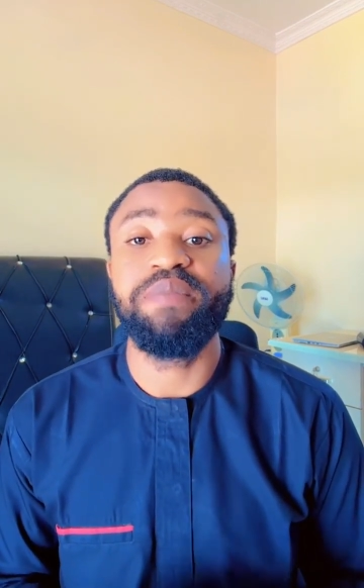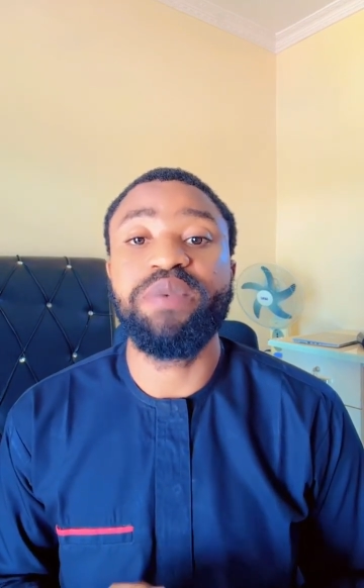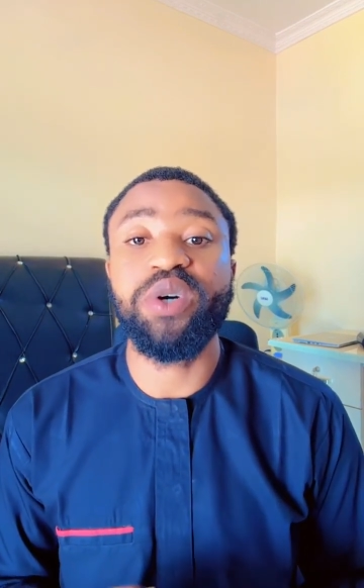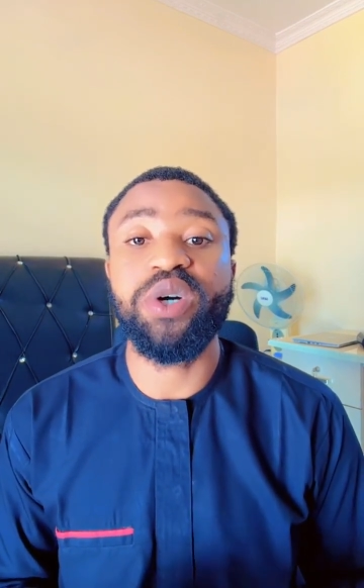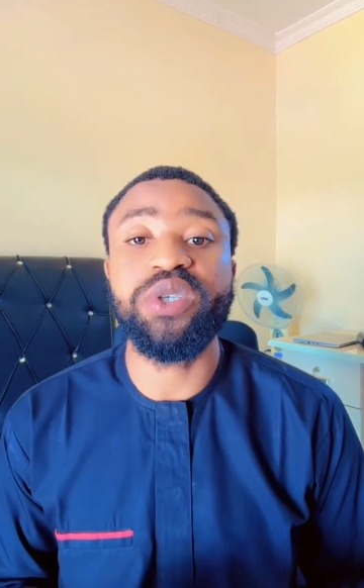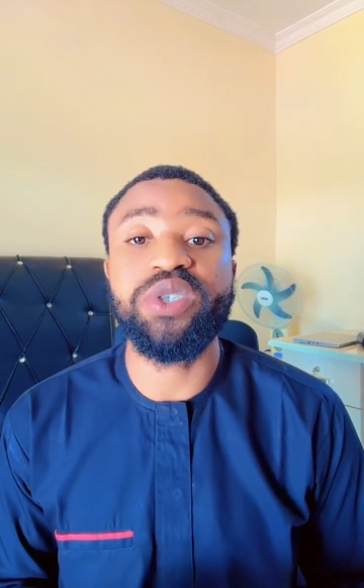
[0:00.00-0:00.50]

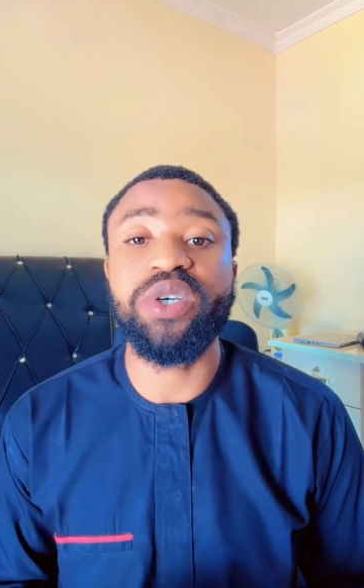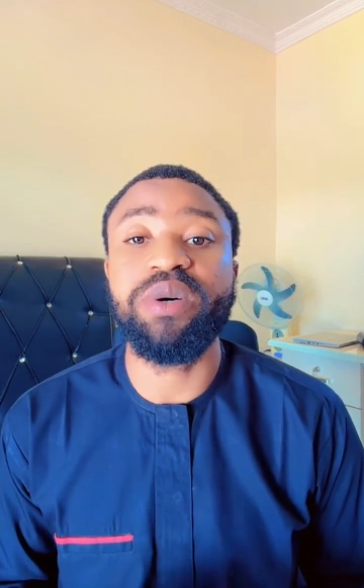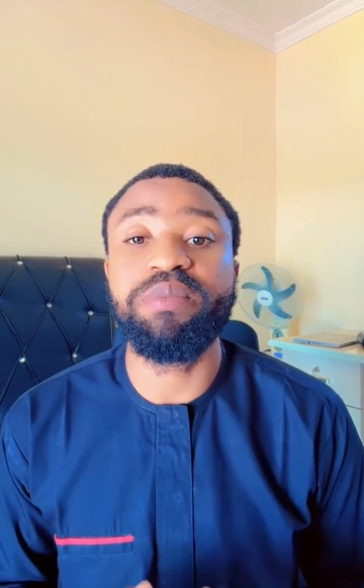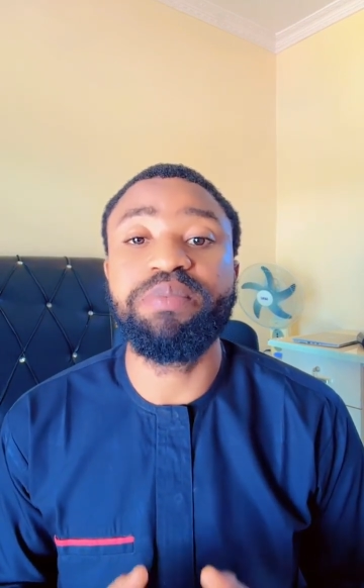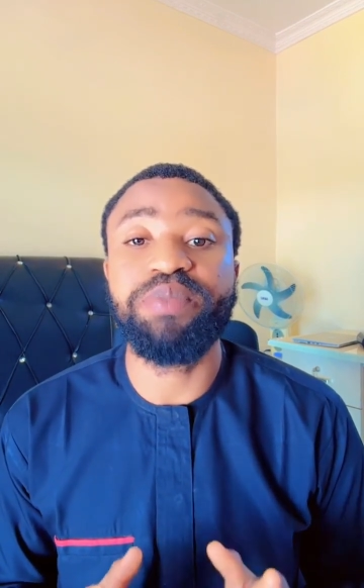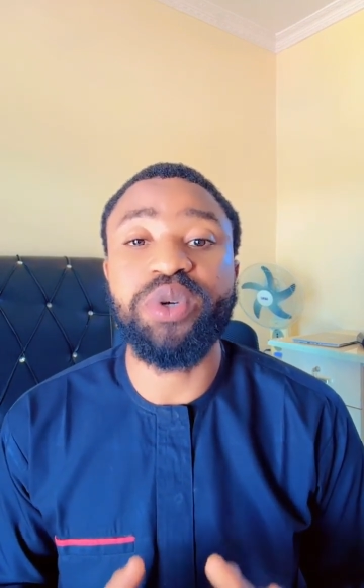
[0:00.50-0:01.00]
because
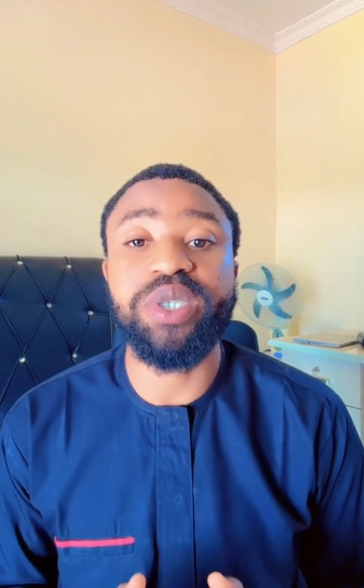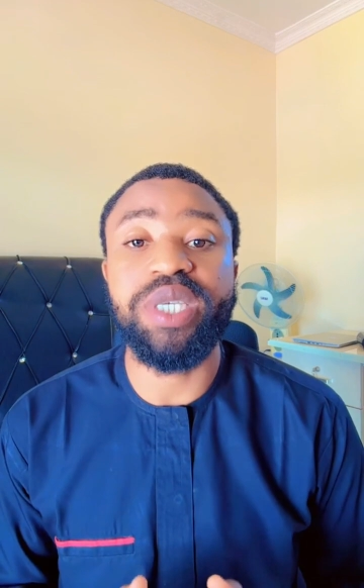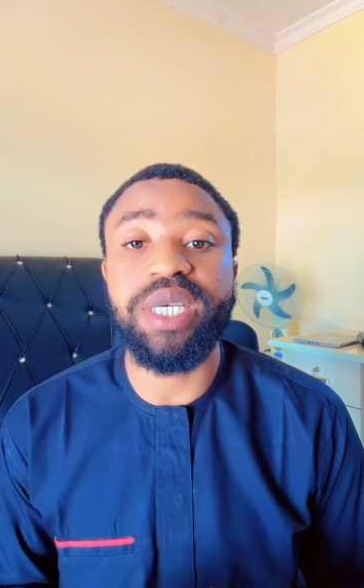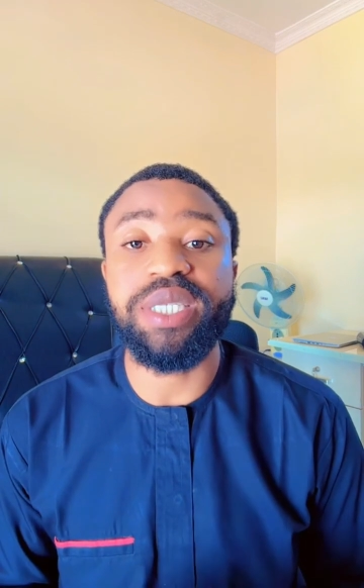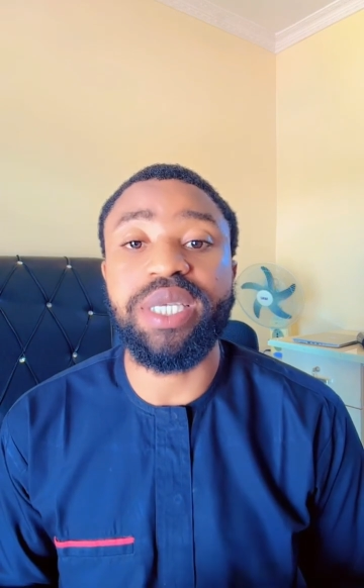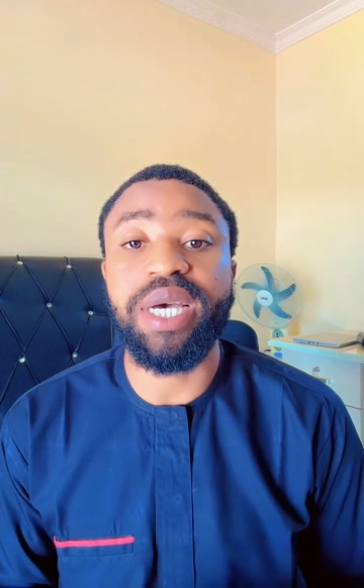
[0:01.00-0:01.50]
some
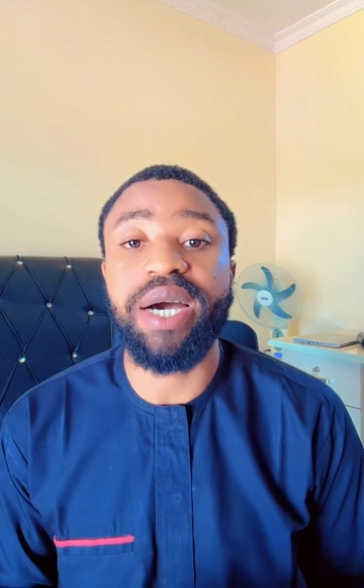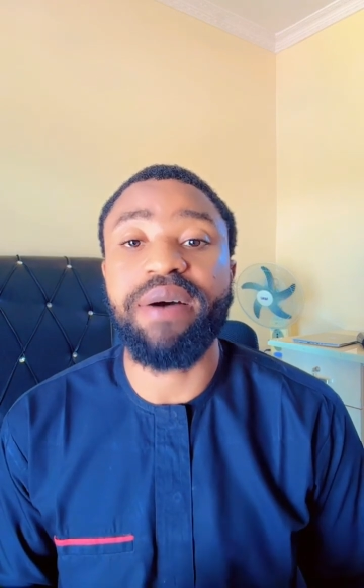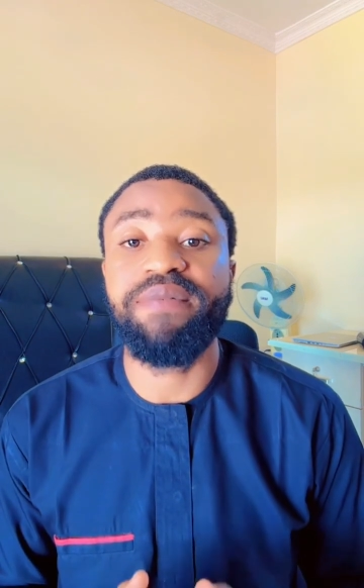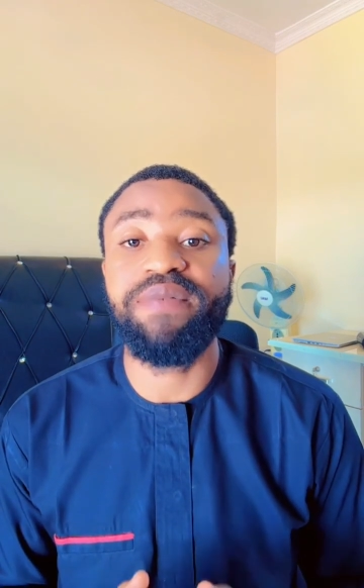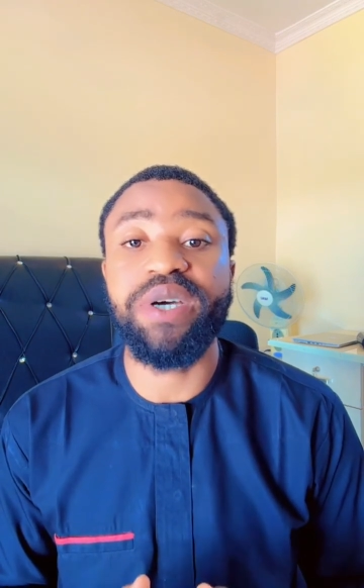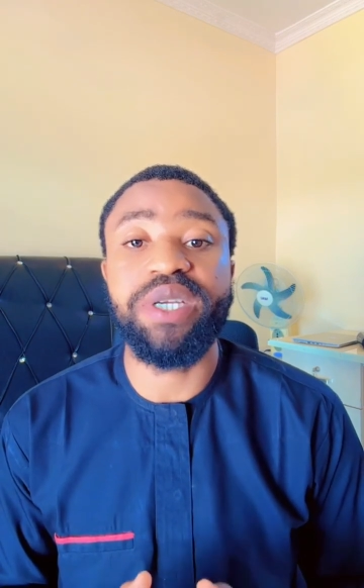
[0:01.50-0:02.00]
projects are
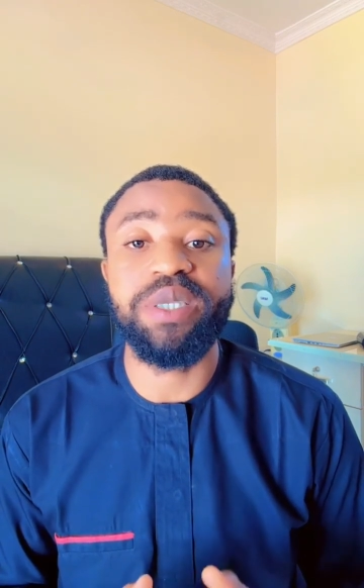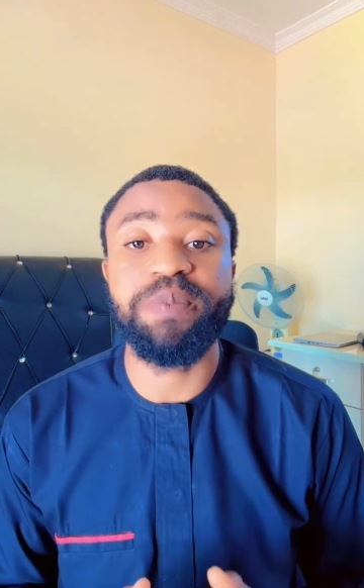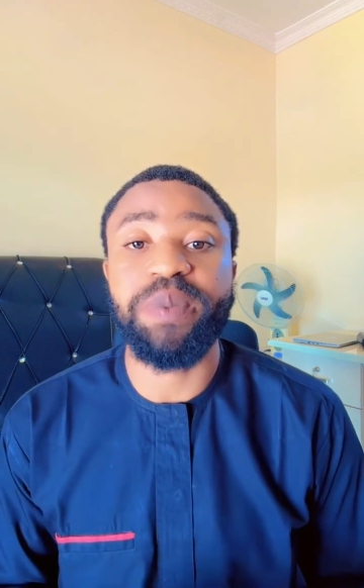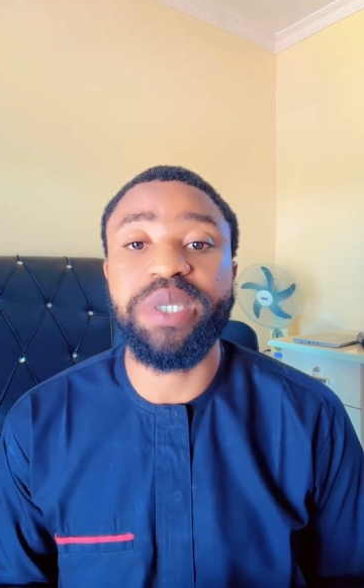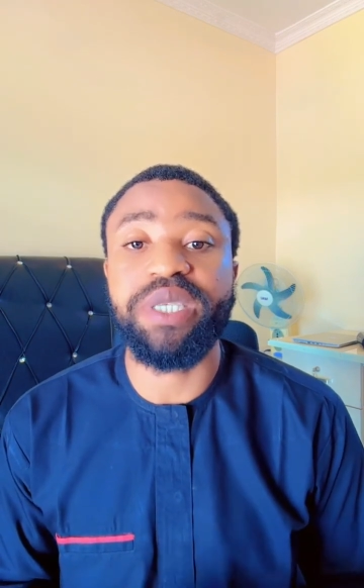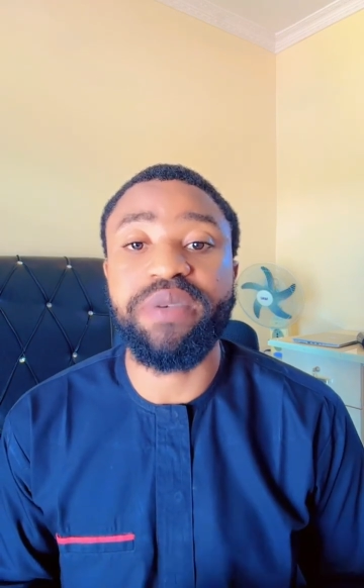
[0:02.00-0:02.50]
very
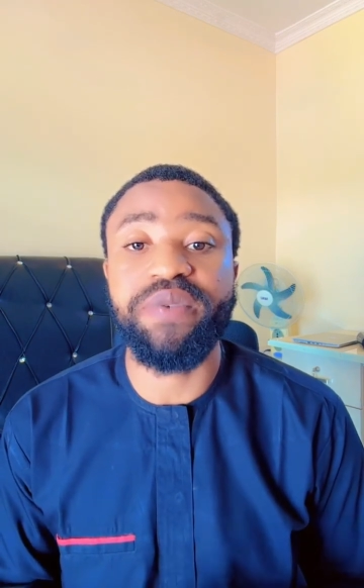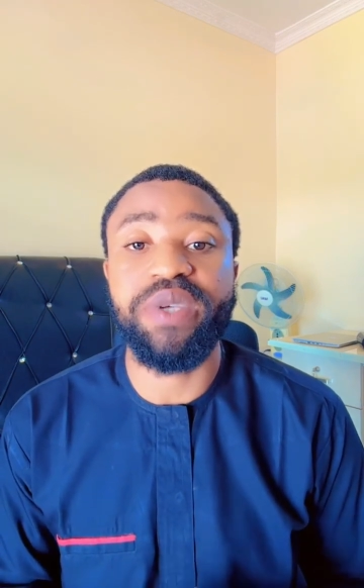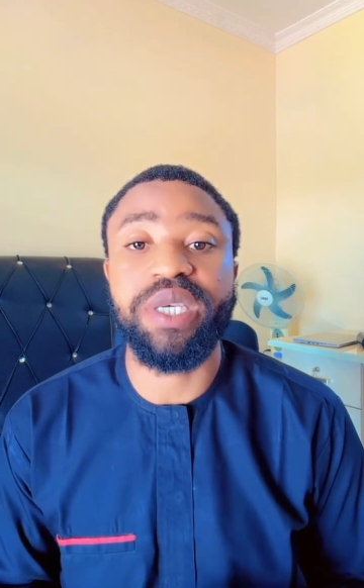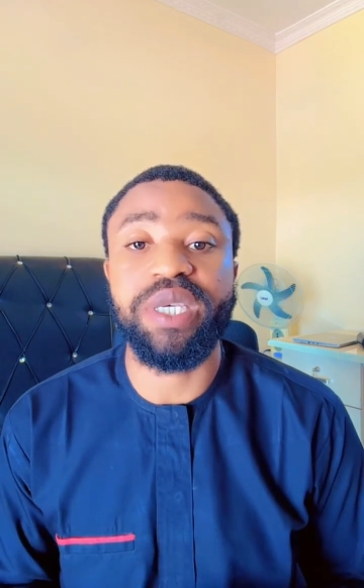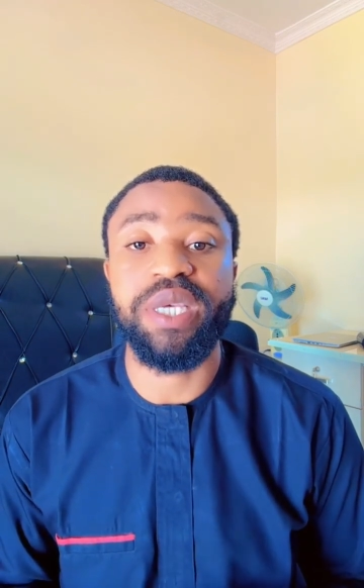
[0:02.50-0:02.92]
specific.